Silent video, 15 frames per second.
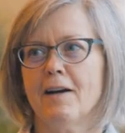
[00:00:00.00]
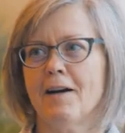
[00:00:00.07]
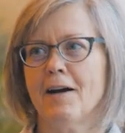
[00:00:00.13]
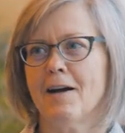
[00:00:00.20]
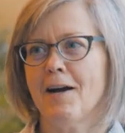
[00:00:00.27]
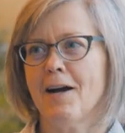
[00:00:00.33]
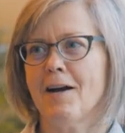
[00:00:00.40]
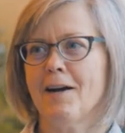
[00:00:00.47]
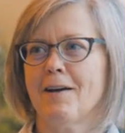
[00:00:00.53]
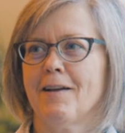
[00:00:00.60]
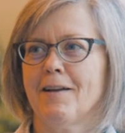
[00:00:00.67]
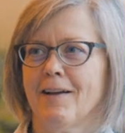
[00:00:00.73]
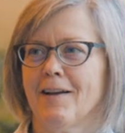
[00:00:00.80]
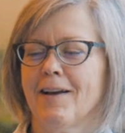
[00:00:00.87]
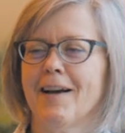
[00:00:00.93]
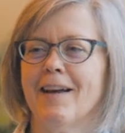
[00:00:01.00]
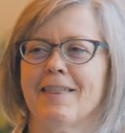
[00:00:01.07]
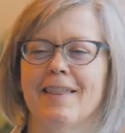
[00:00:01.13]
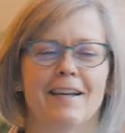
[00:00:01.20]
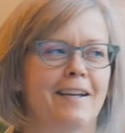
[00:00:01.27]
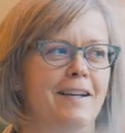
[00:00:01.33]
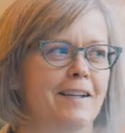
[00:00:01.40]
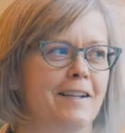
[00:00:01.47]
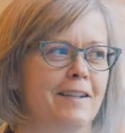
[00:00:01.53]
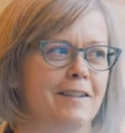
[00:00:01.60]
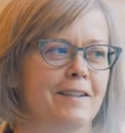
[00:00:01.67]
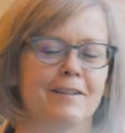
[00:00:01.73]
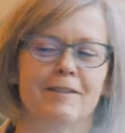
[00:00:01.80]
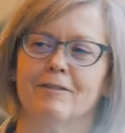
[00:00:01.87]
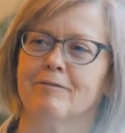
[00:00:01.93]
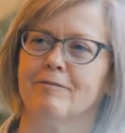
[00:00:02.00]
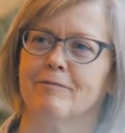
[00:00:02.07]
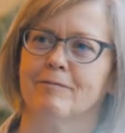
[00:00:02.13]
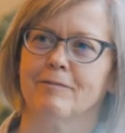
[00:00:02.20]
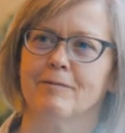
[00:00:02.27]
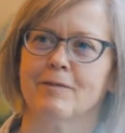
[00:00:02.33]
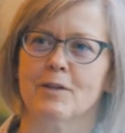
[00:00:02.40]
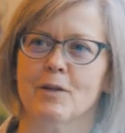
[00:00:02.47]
We offer coaching in the health